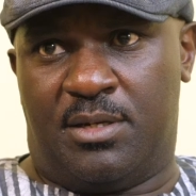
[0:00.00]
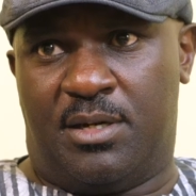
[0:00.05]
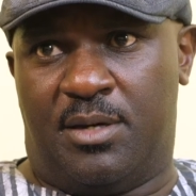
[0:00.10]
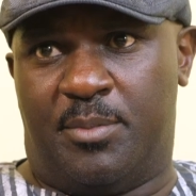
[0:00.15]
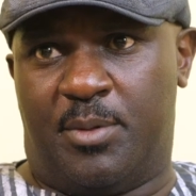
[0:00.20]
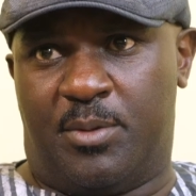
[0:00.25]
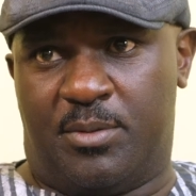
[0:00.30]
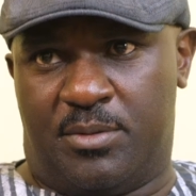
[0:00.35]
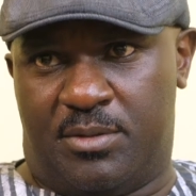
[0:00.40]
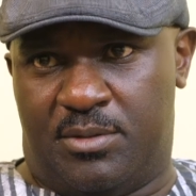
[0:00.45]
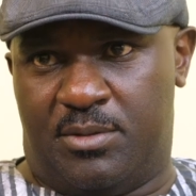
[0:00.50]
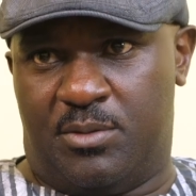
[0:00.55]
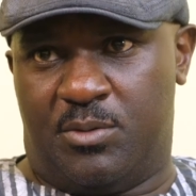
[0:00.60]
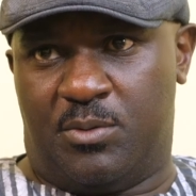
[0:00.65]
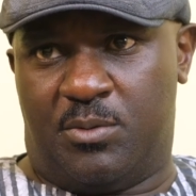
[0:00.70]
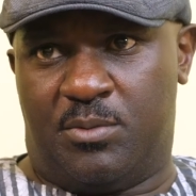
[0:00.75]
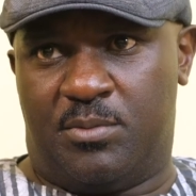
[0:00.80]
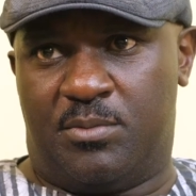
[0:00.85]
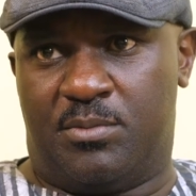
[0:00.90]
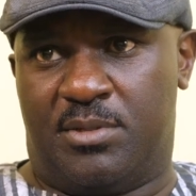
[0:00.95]
about, you
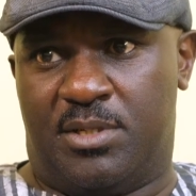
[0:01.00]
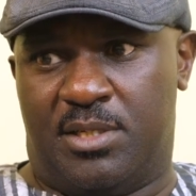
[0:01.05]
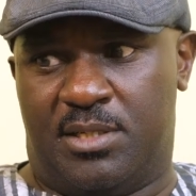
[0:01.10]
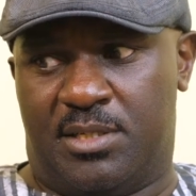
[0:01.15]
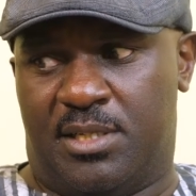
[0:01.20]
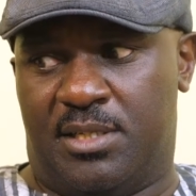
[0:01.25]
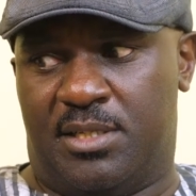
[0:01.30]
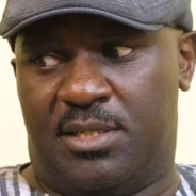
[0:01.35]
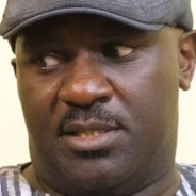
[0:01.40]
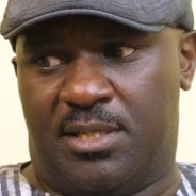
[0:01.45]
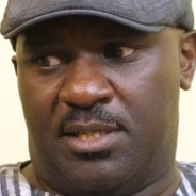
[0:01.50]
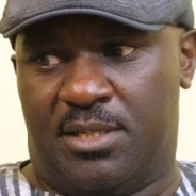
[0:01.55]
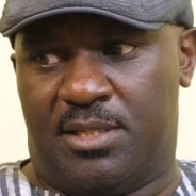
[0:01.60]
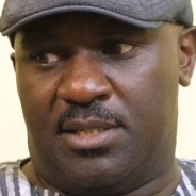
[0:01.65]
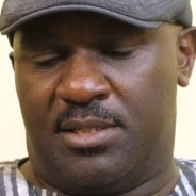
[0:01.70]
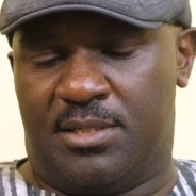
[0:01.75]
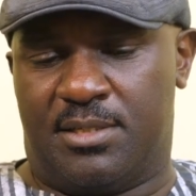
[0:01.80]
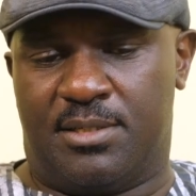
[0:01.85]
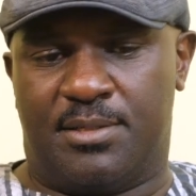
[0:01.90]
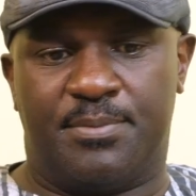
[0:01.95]
know, this and this and
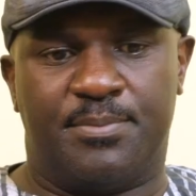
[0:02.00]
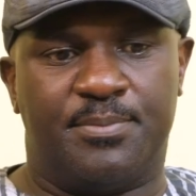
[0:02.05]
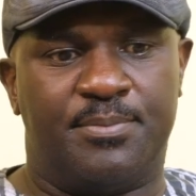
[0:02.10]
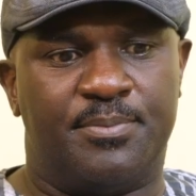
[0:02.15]
this.